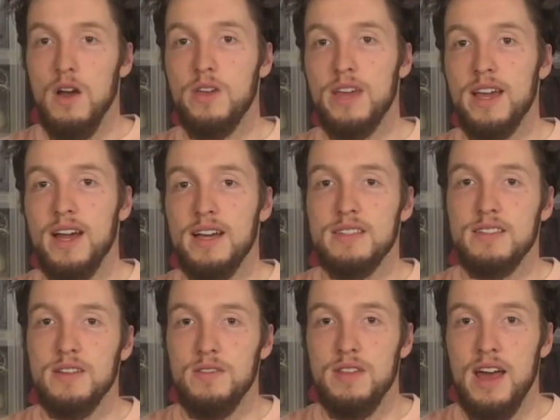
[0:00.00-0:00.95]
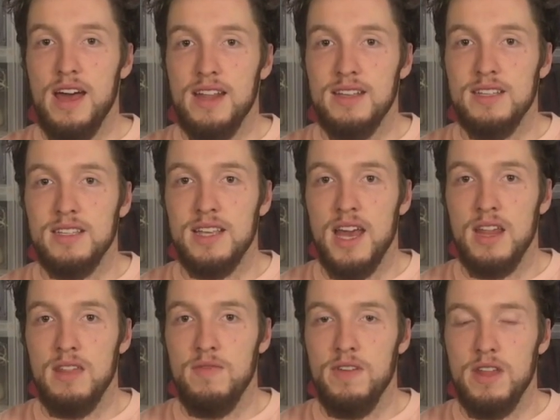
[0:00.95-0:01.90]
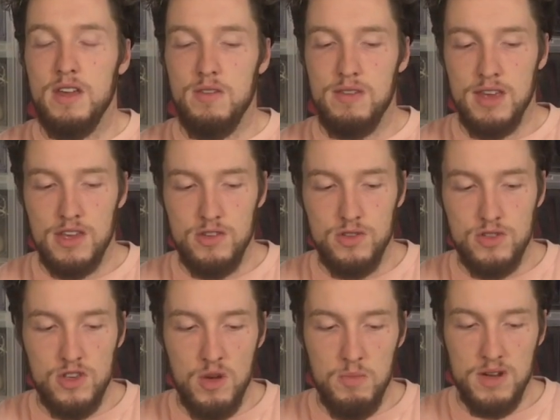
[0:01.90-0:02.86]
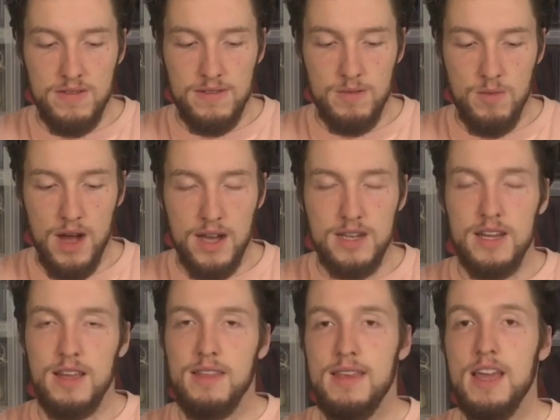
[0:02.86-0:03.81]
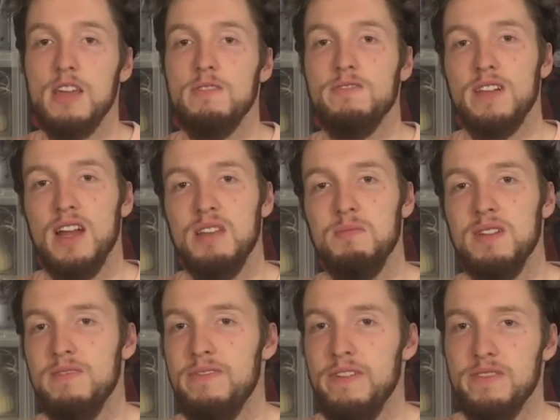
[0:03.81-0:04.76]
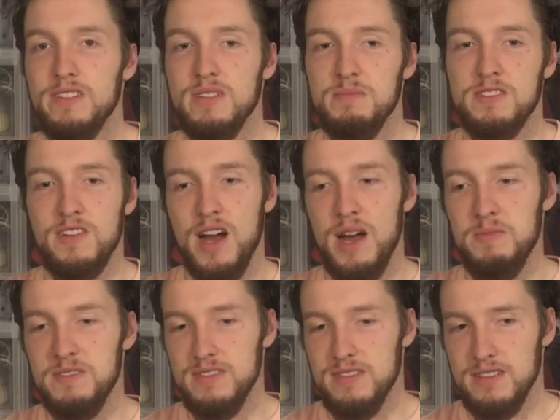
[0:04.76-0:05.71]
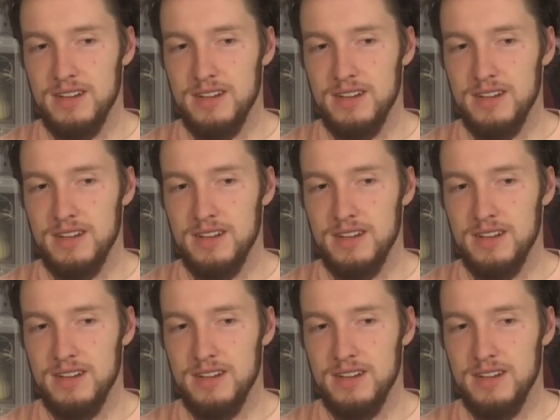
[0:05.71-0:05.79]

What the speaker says: Okay guys, so that is the end of the video. Thank you so much for watching. Thank you for getting me to 50 subscribers.